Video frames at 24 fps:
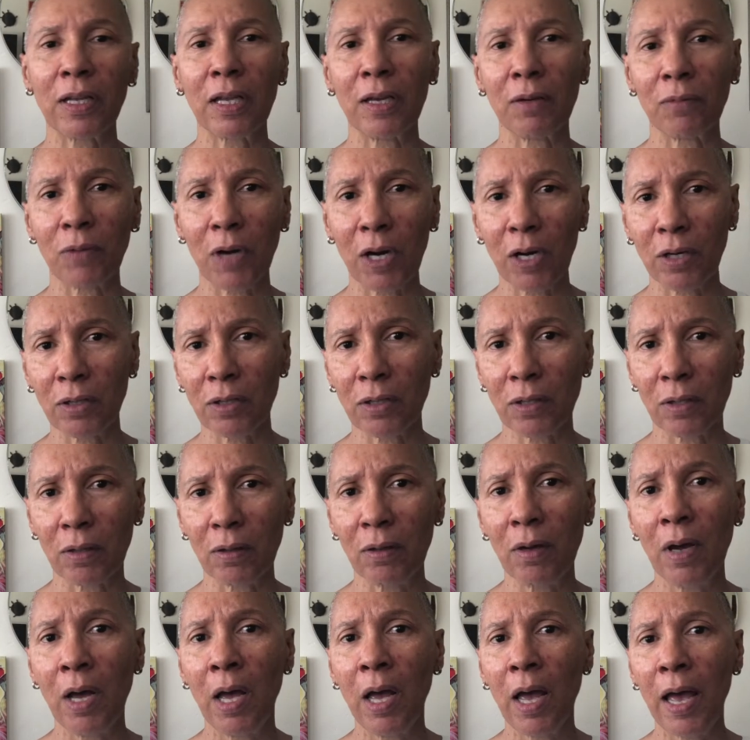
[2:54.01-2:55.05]
in
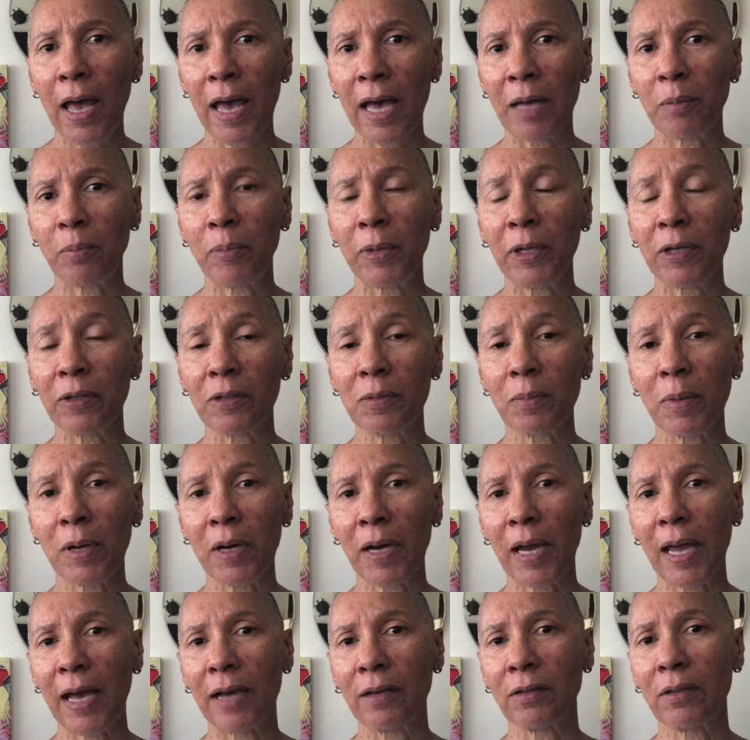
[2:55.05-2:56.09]
rehearsal at Pillsbury
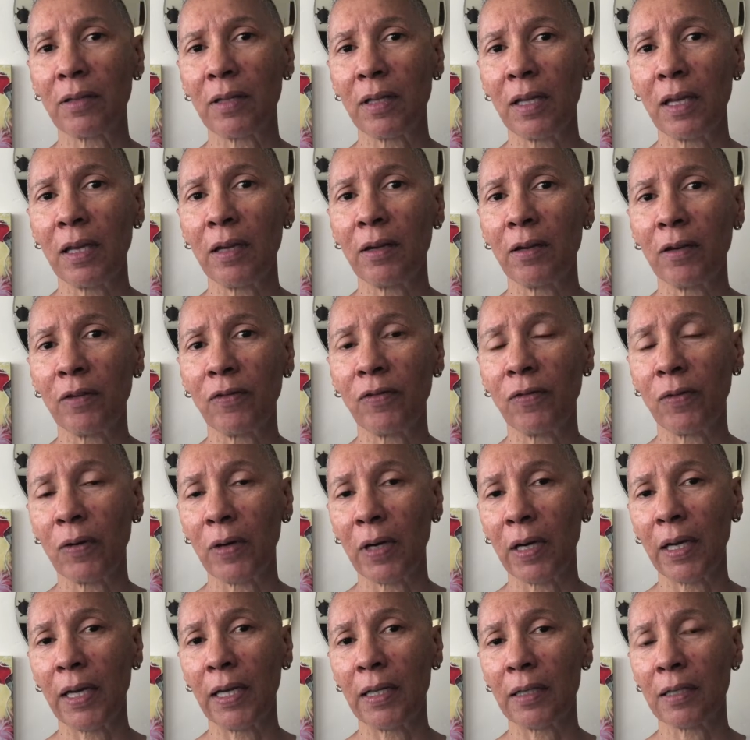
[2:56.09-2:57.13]
House Theater
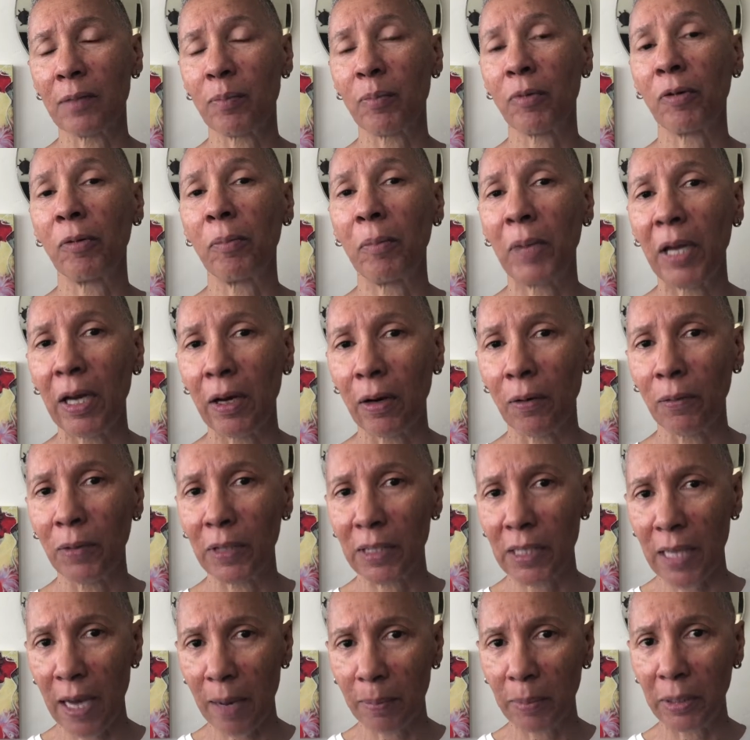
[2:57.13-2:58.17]
for its premiere,
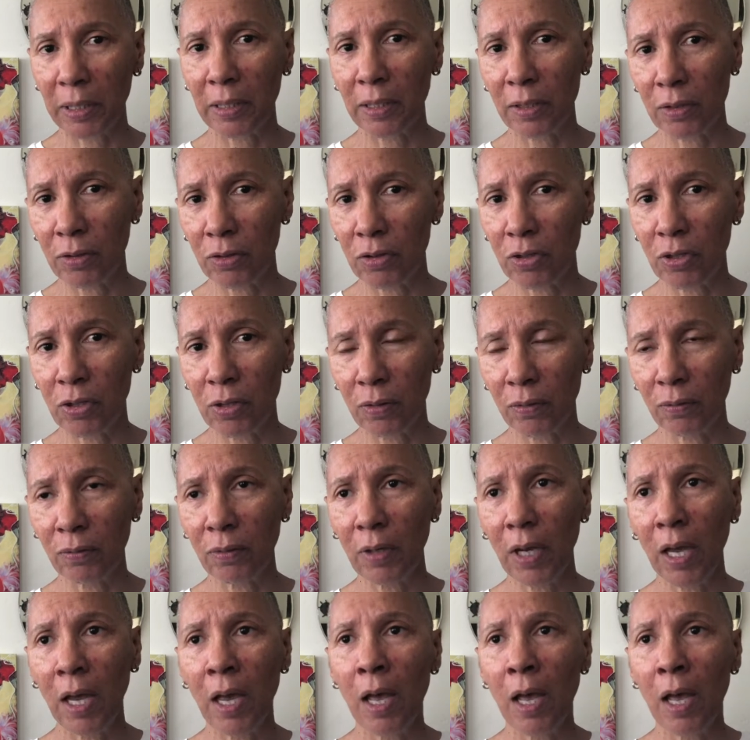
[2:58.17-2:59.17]
which happened in June,